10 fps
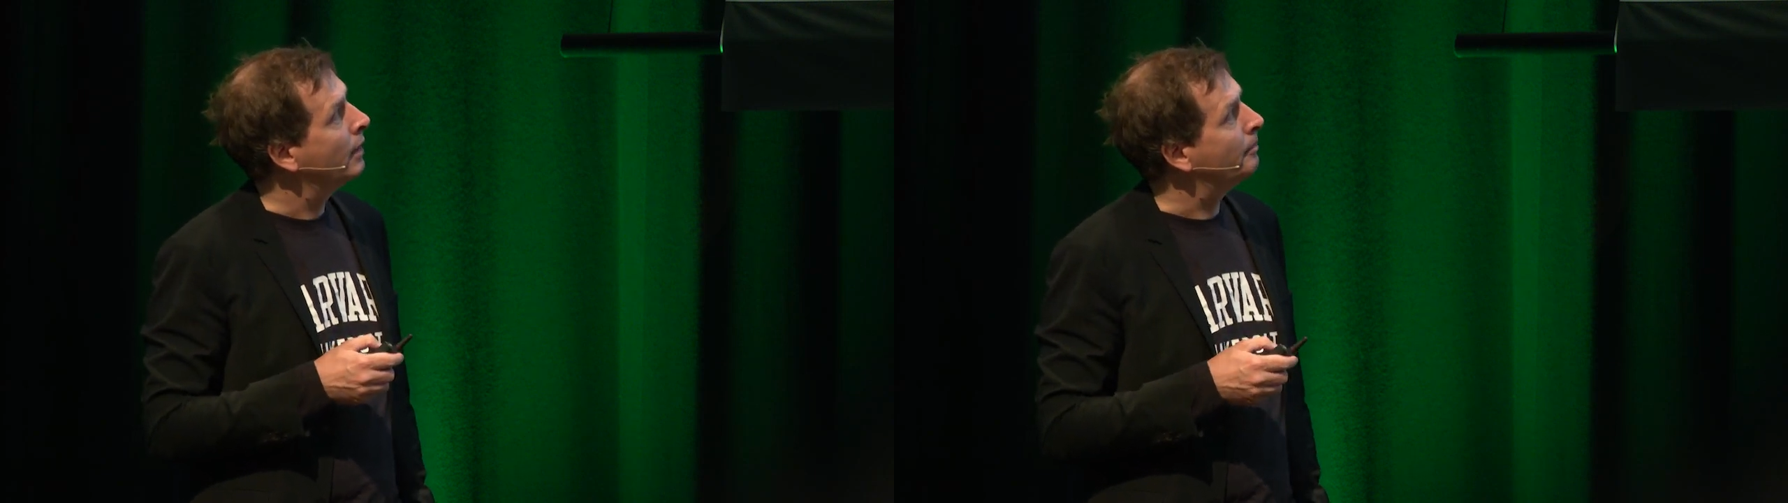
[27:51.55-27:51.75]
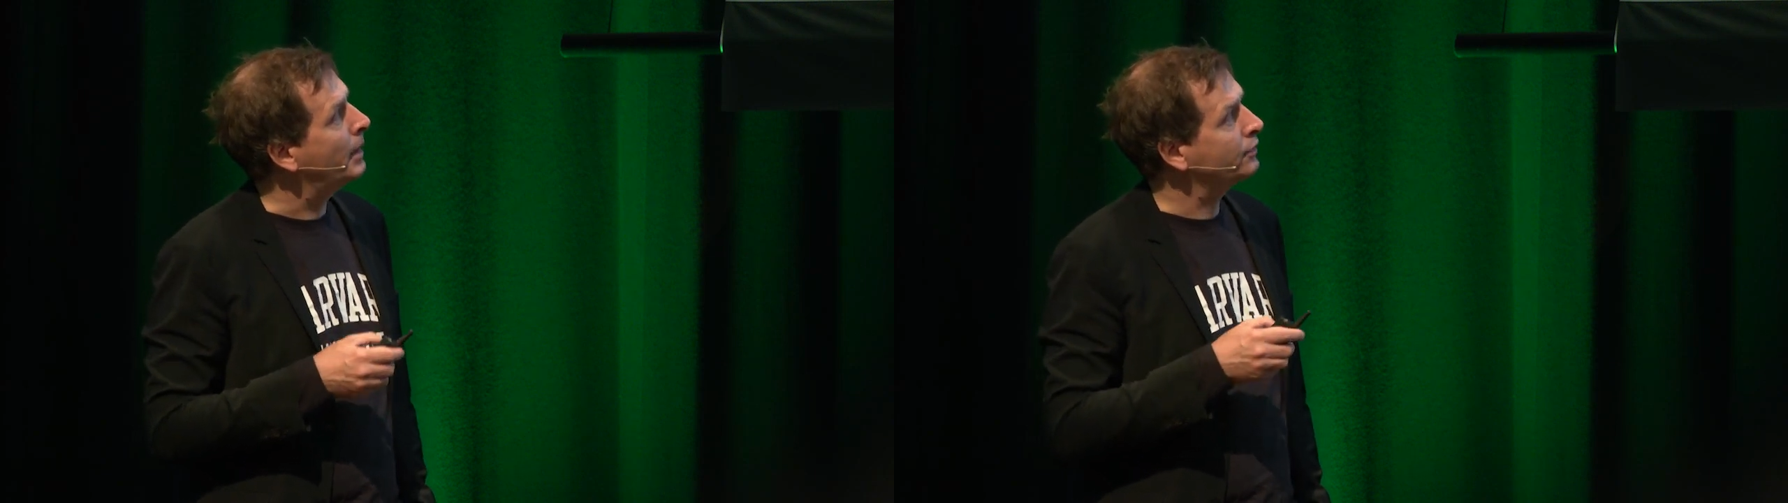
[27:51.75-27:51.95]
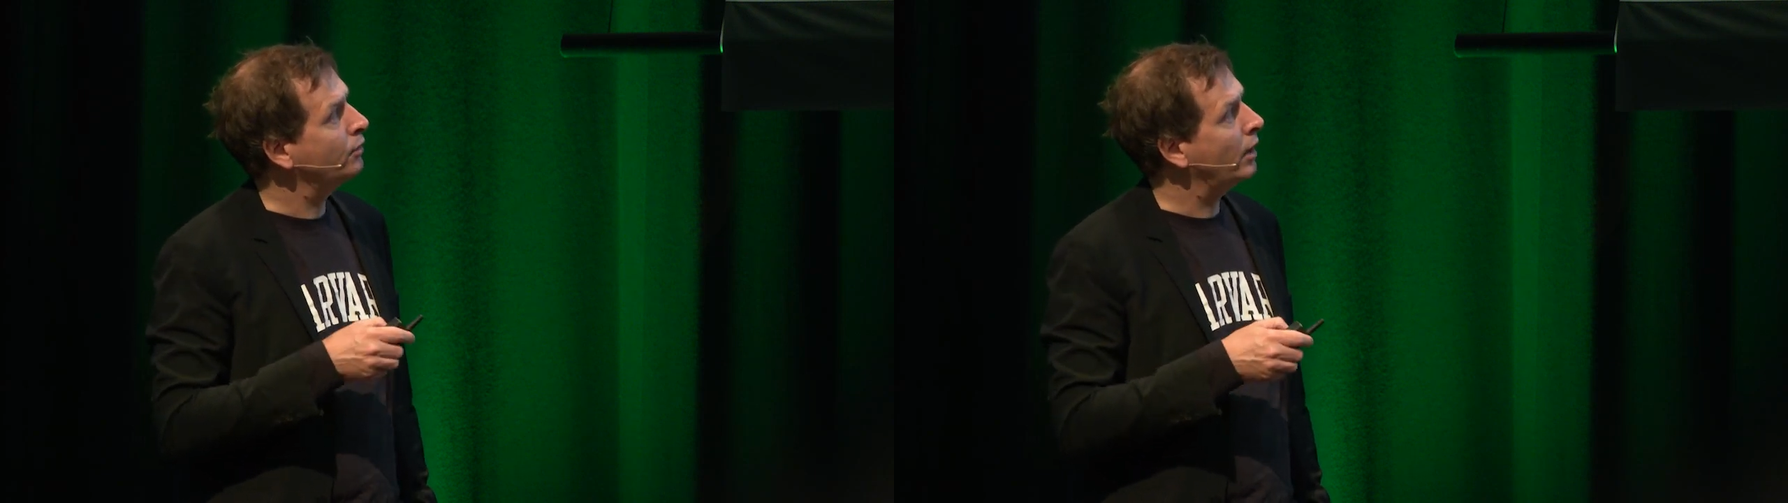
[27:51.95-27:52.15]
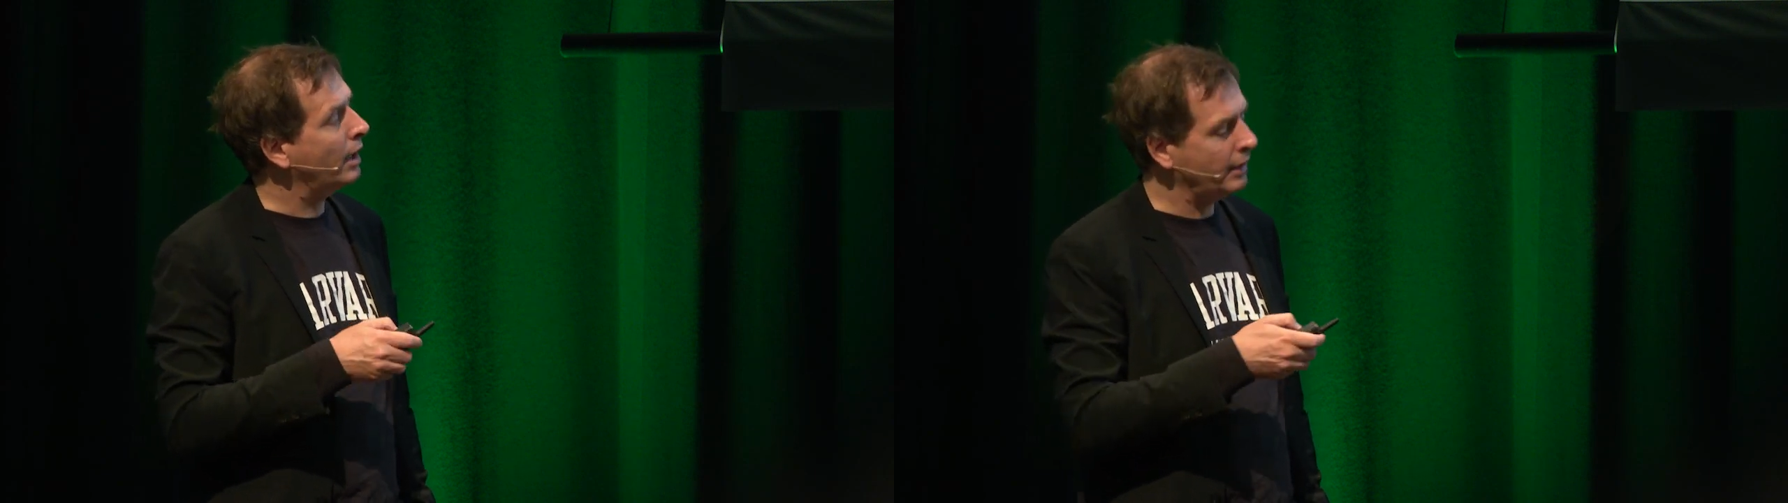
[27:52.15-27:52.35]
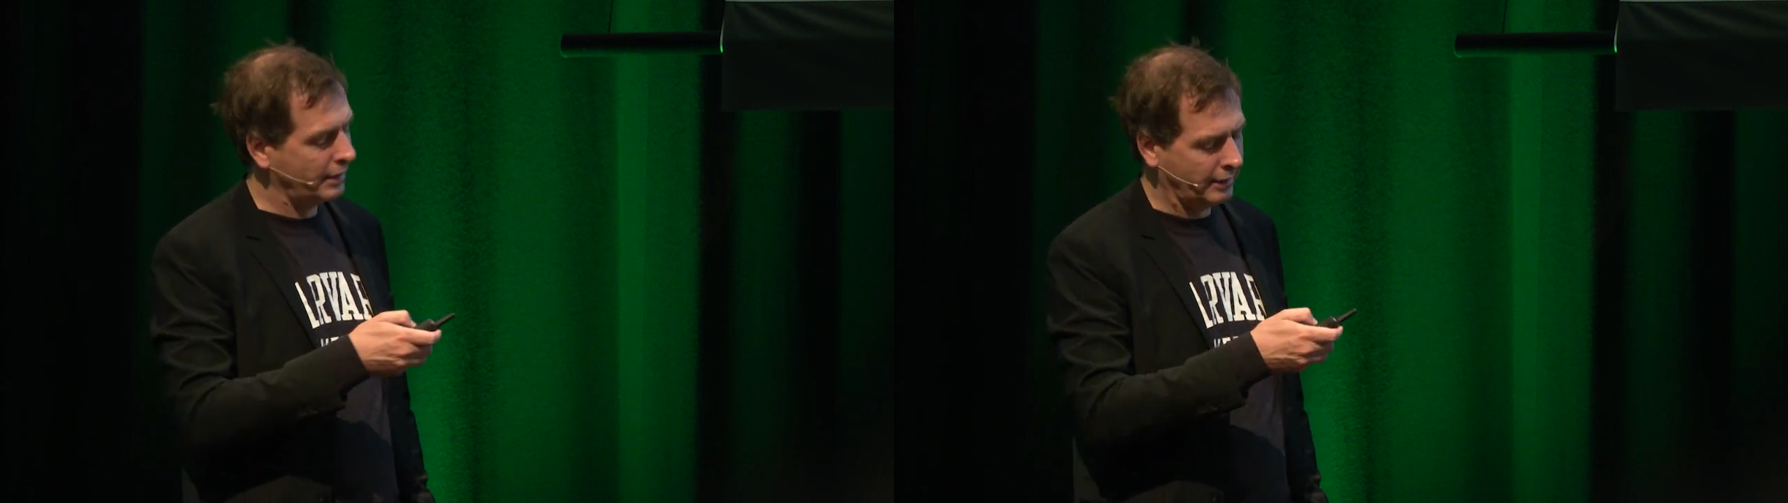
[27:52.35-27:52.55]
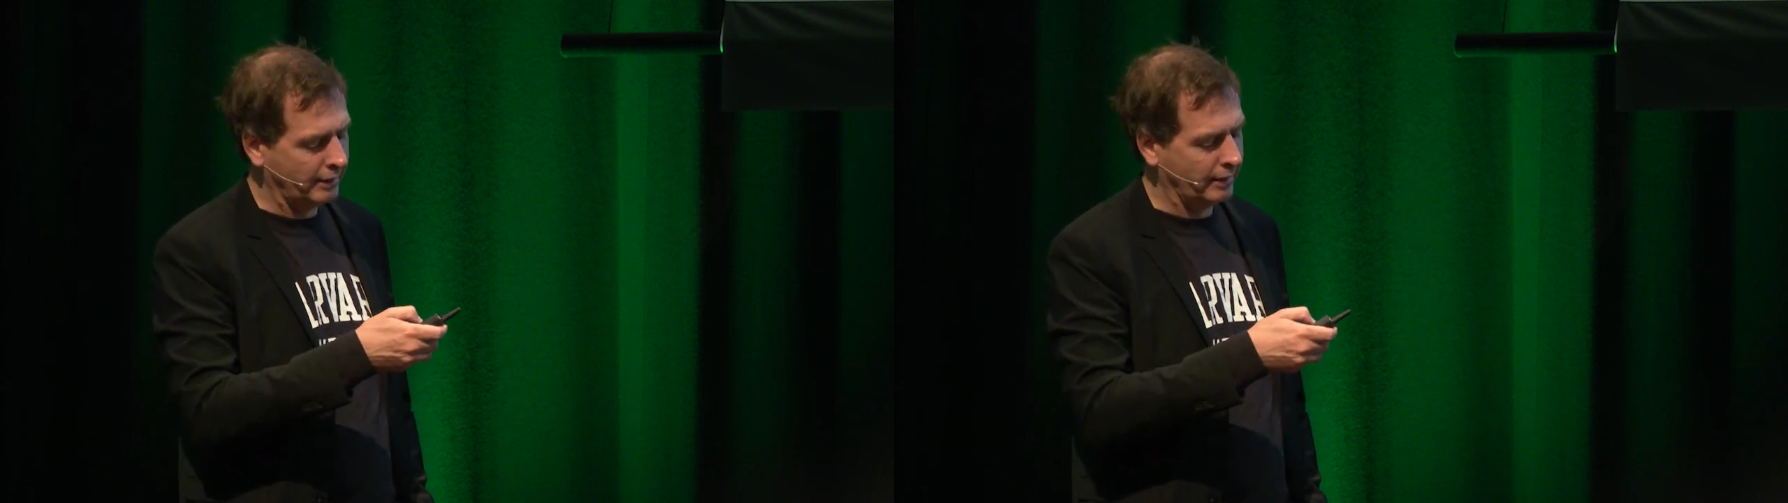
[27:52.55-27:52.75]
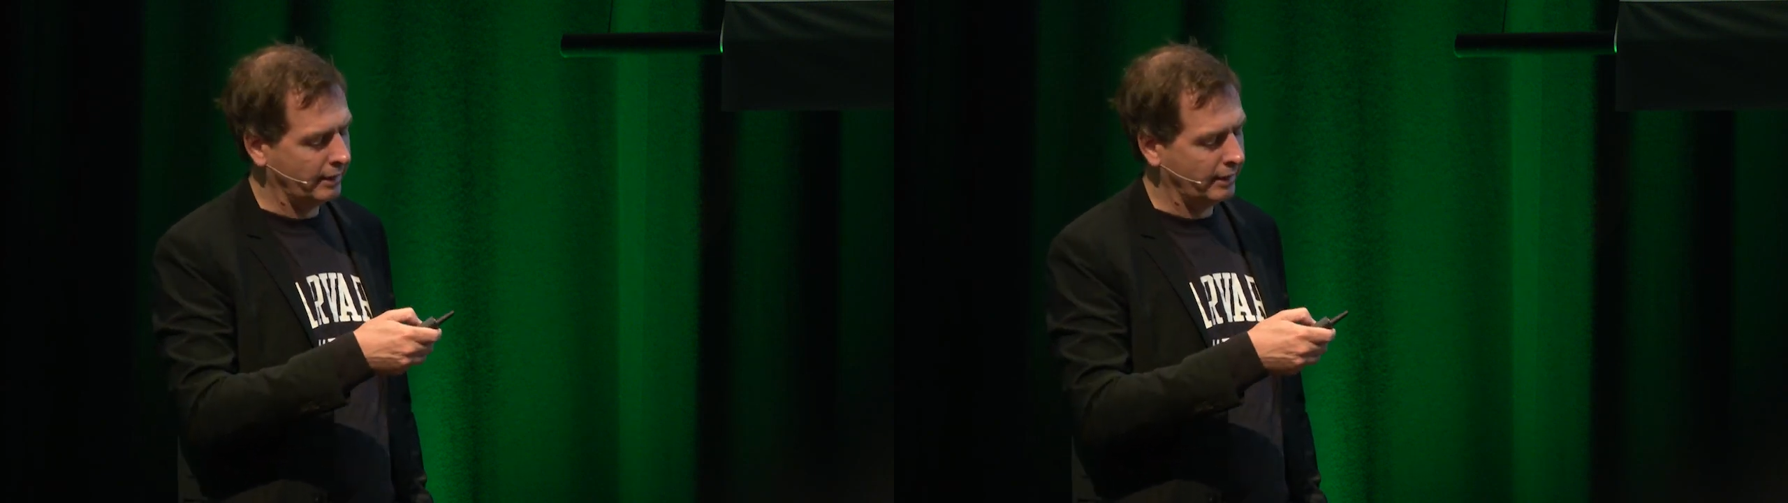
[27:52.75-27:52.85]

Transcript: Bassora in